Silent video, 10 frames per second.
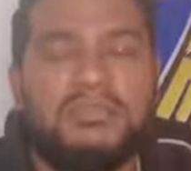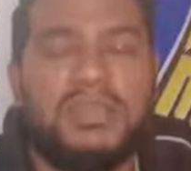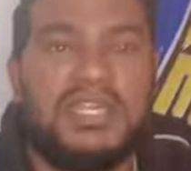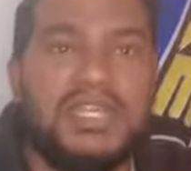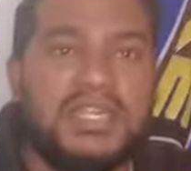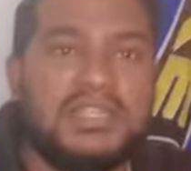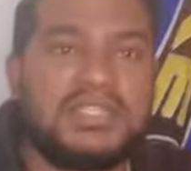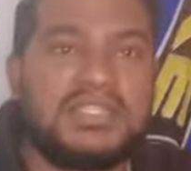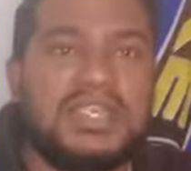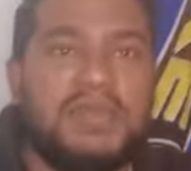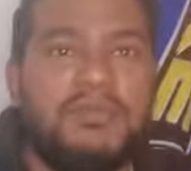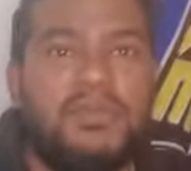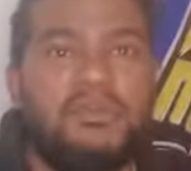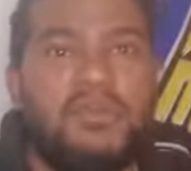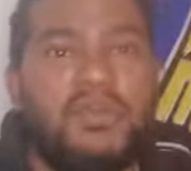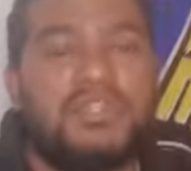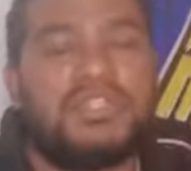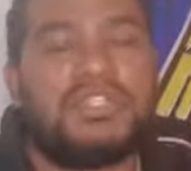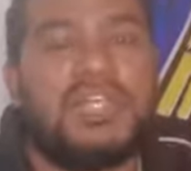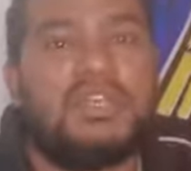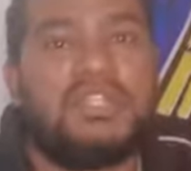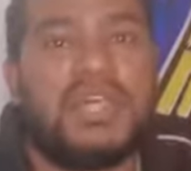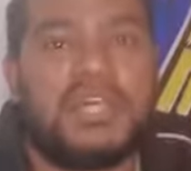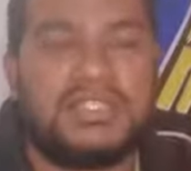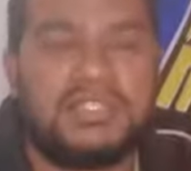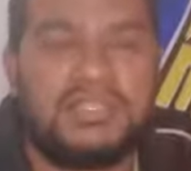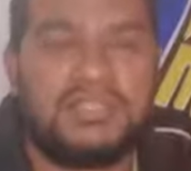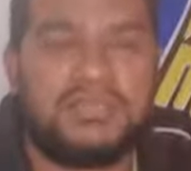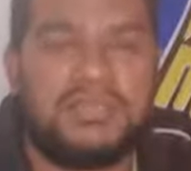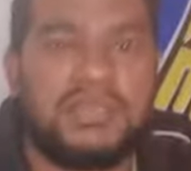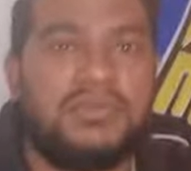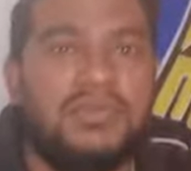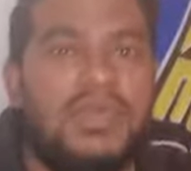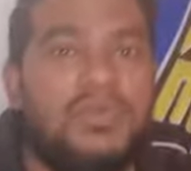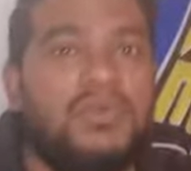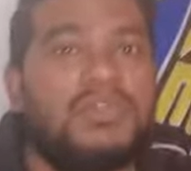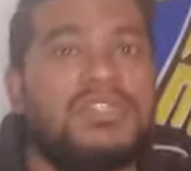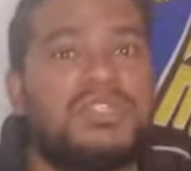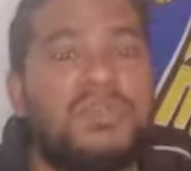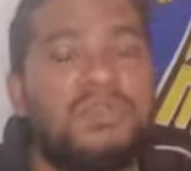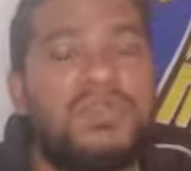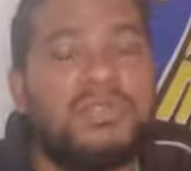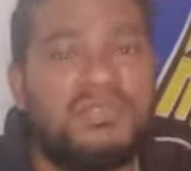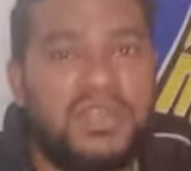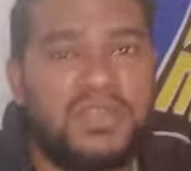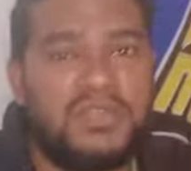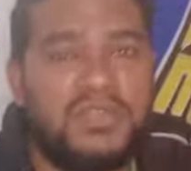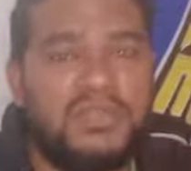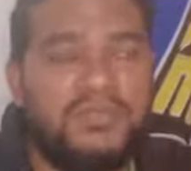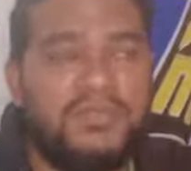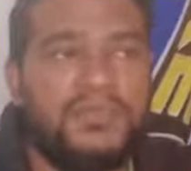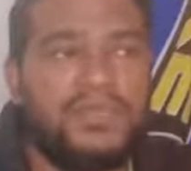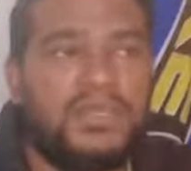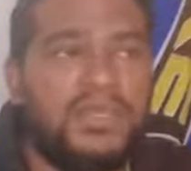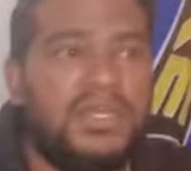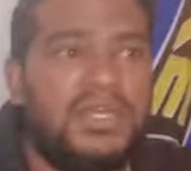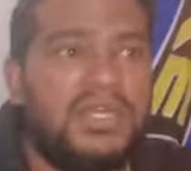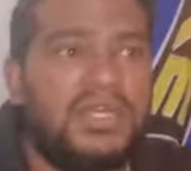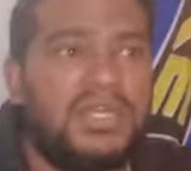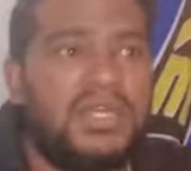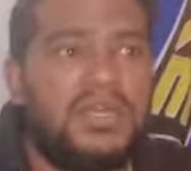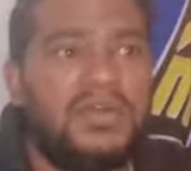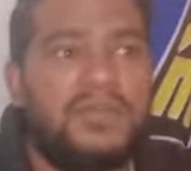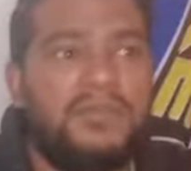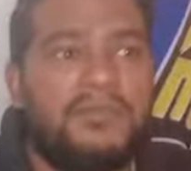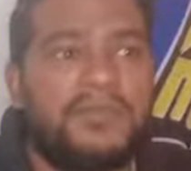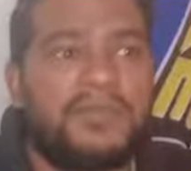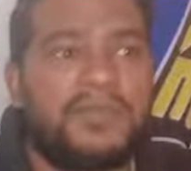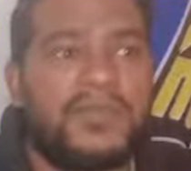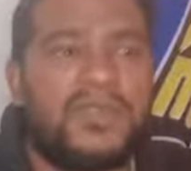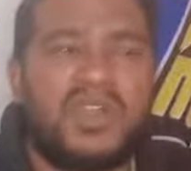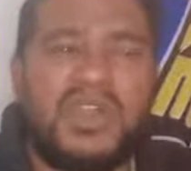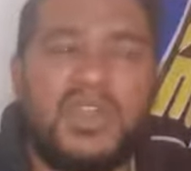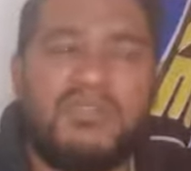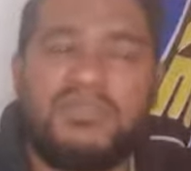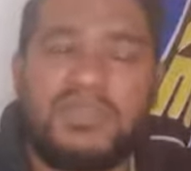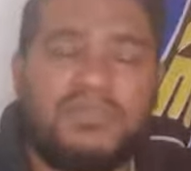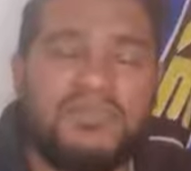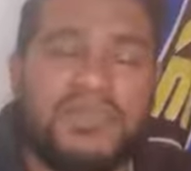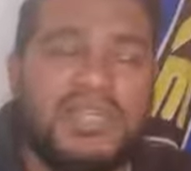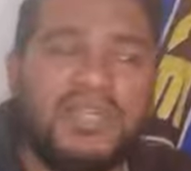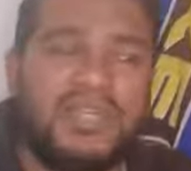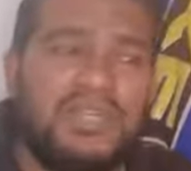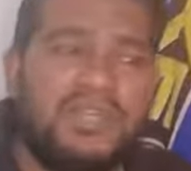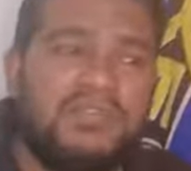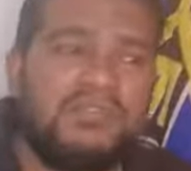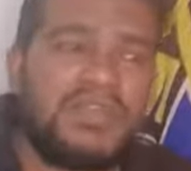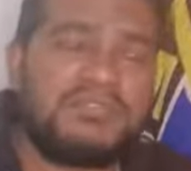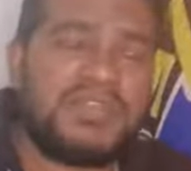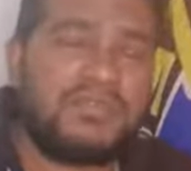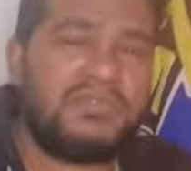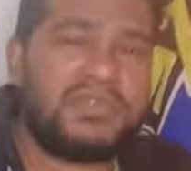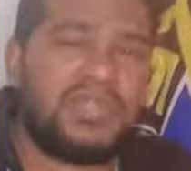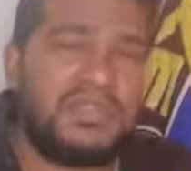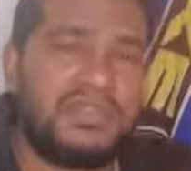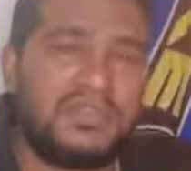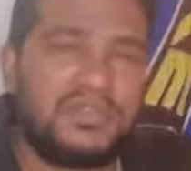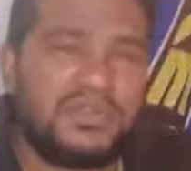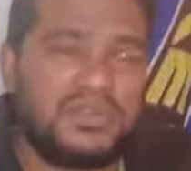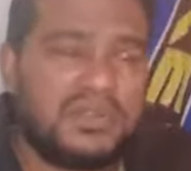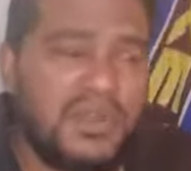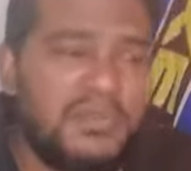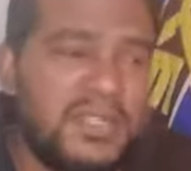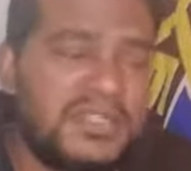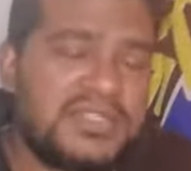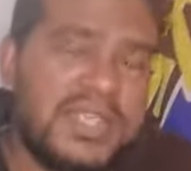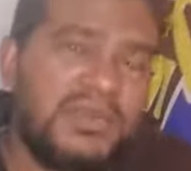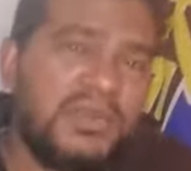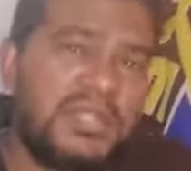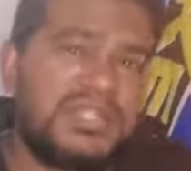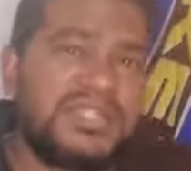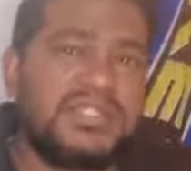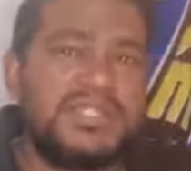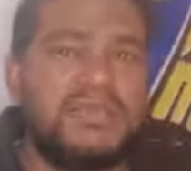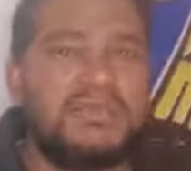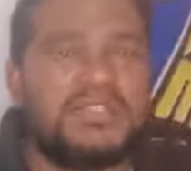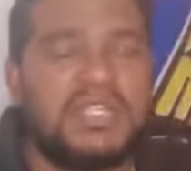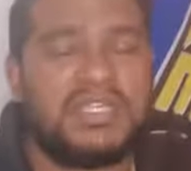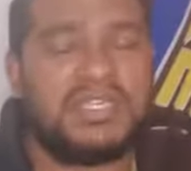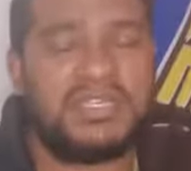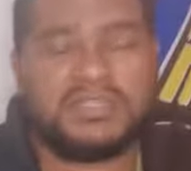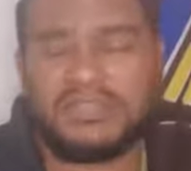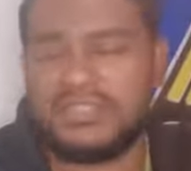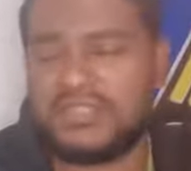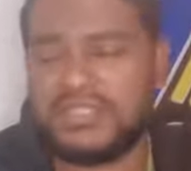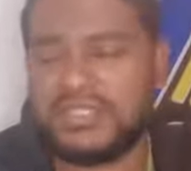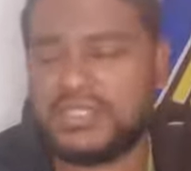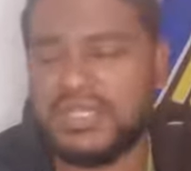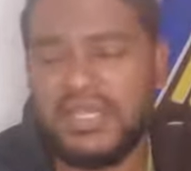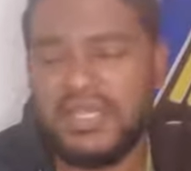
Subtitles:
beginners coming on board to try out RC drifting, which is always very good. However, from some of the comments and questions I'm seeing, which is